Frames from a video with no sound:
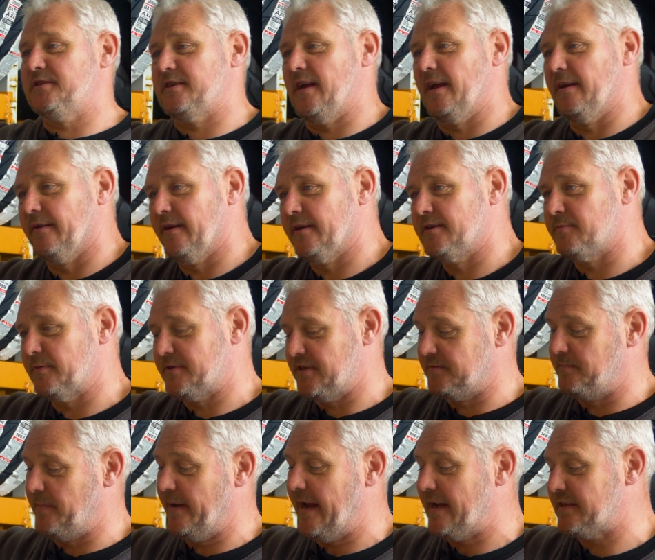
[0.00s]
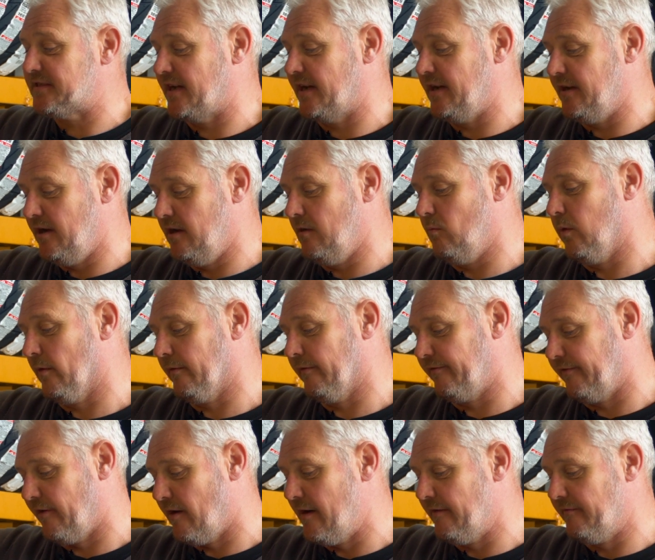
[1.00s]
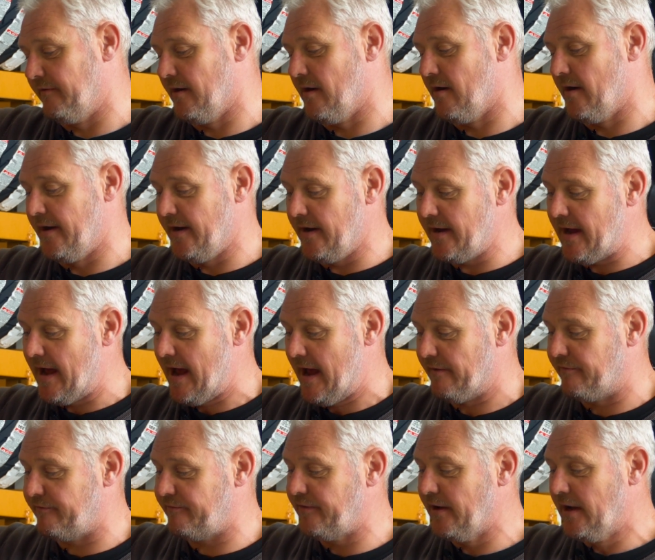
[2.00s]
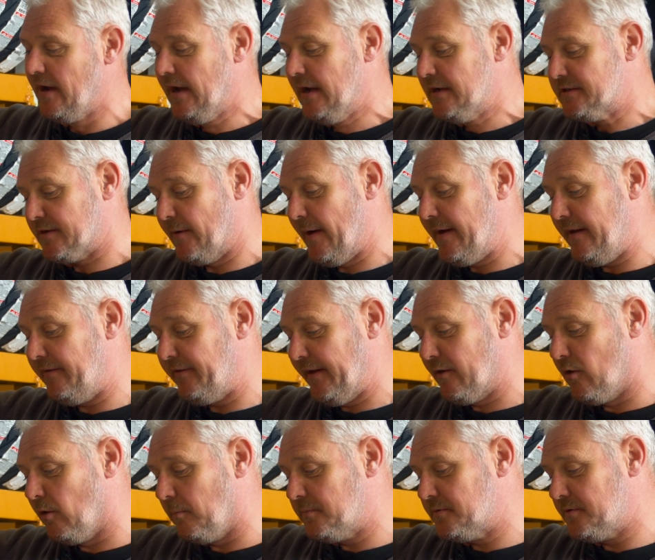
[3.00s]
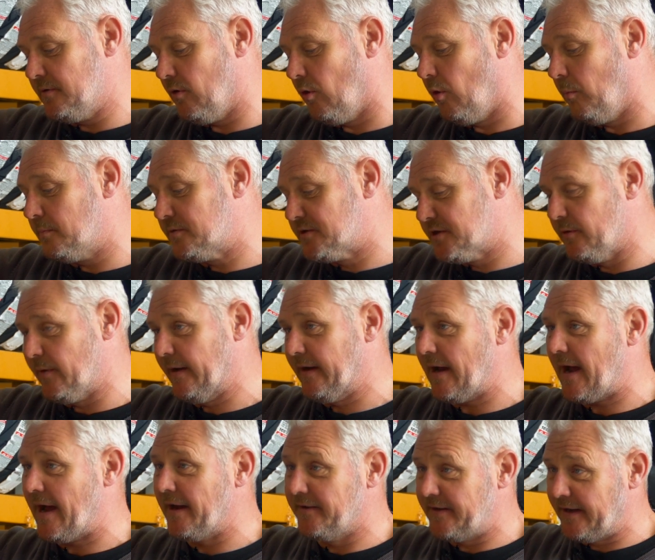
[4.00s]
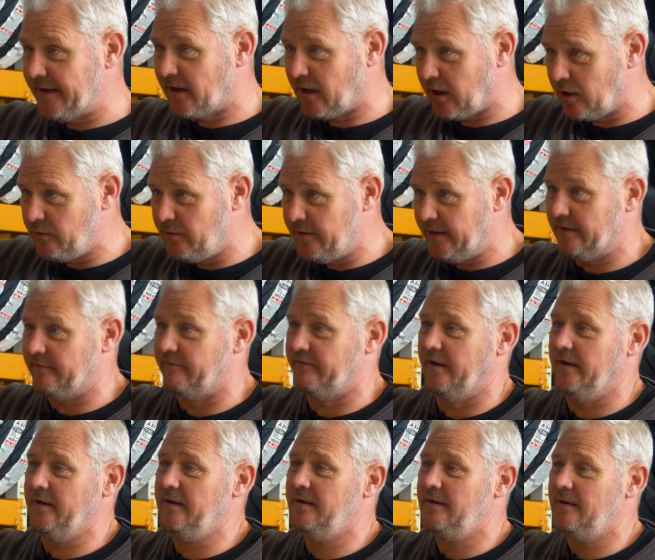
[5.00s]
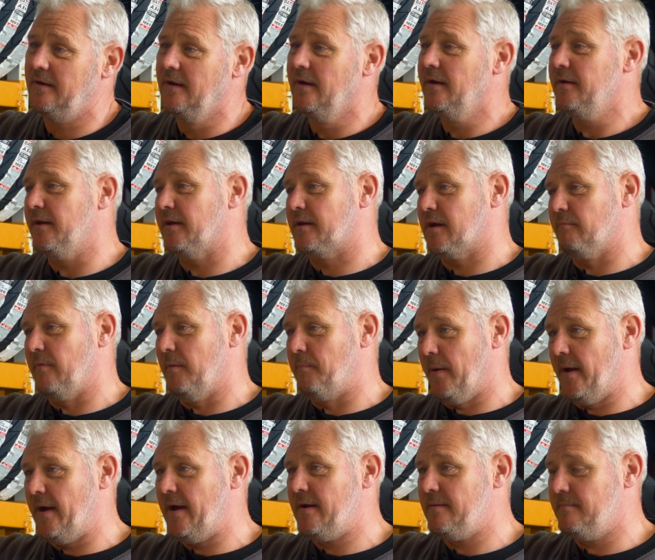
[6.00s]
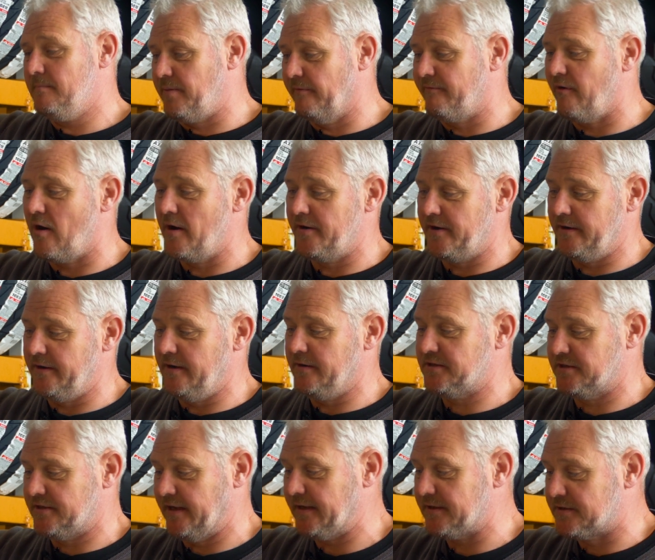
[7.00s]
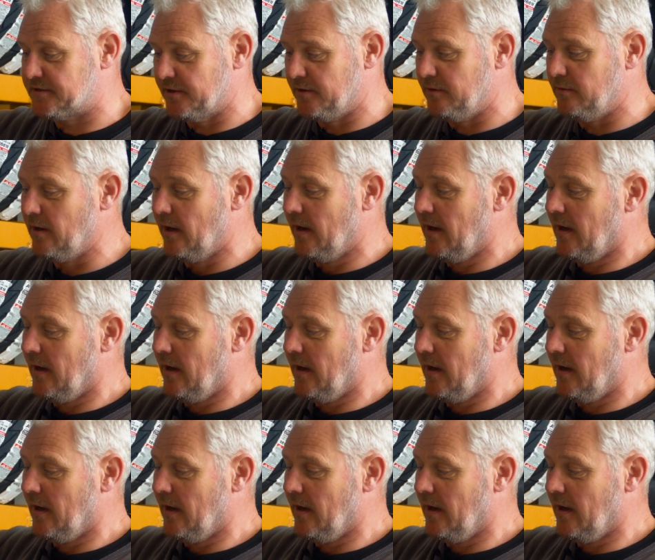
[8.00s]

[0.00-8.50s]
standards, which is BSAU 159F. So anything up to and including V, you can repair, providing you stick to